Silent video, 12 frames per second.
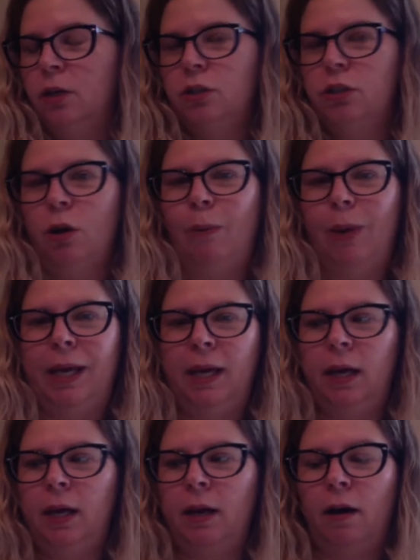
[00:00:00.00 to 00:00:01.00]
So
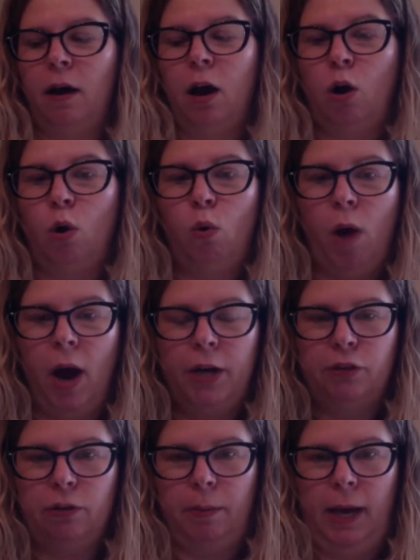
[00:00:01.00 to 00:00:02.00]
in a
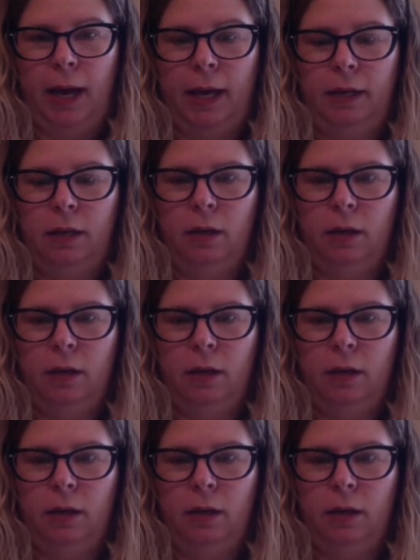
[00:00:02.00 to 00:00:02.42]
quadruped,